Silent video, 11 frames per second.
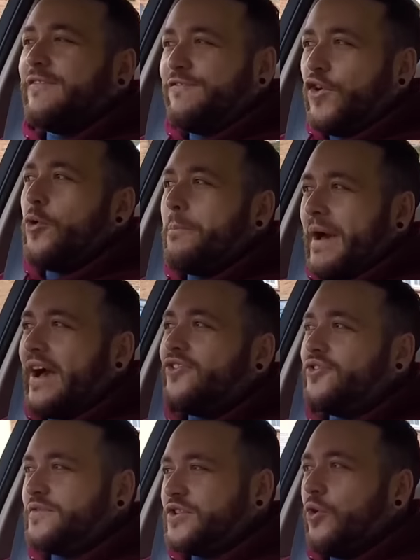
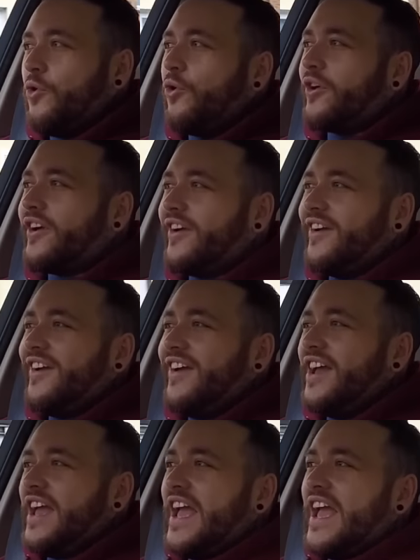foot-pound of torque
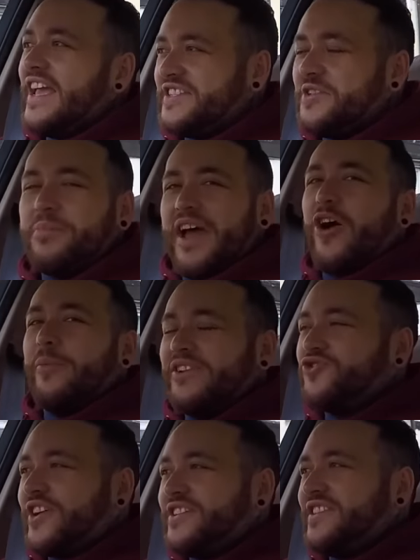is the bit I'm
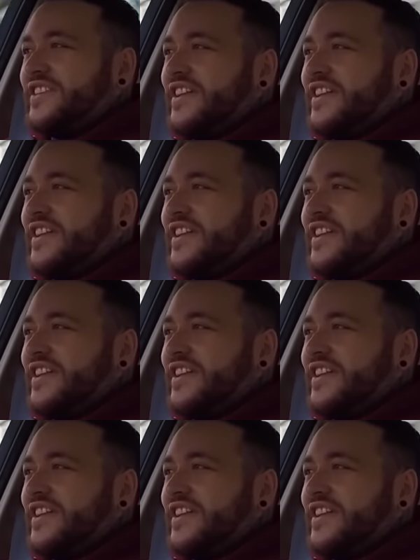interested